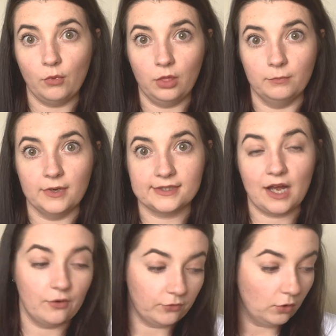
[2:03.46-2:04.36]
want them
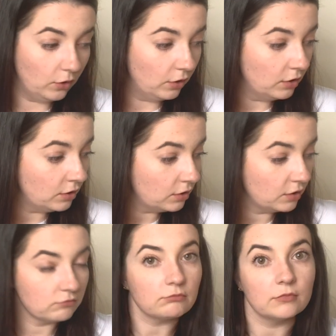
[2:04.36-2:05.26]
myself or
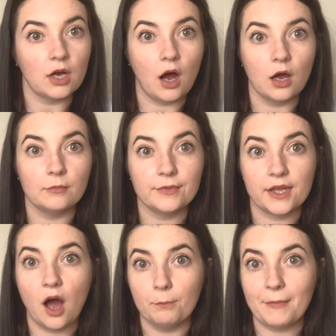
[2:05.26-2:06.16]

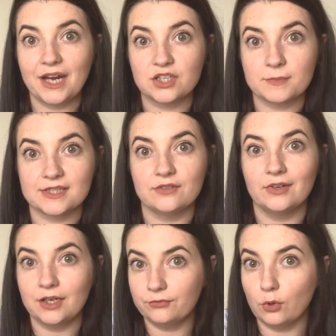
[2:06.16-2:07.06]
they aren't made
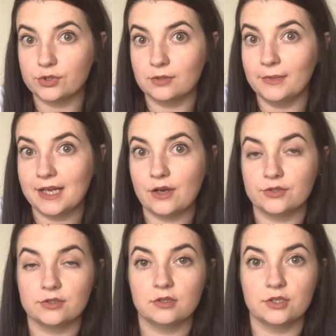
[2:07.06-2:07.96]
specifically for somebody
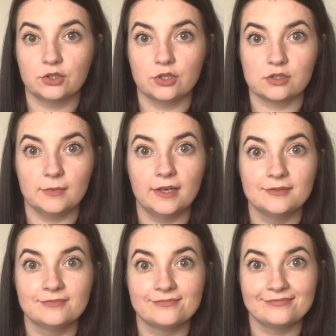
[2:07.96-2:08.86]
else as a customer.
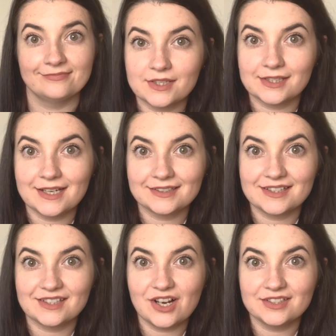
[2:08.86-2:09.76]
So let's
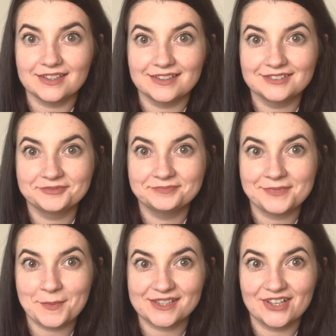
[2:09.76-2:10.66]
get started.
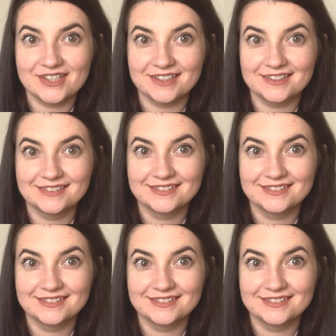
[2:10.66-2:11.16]
I'm excited.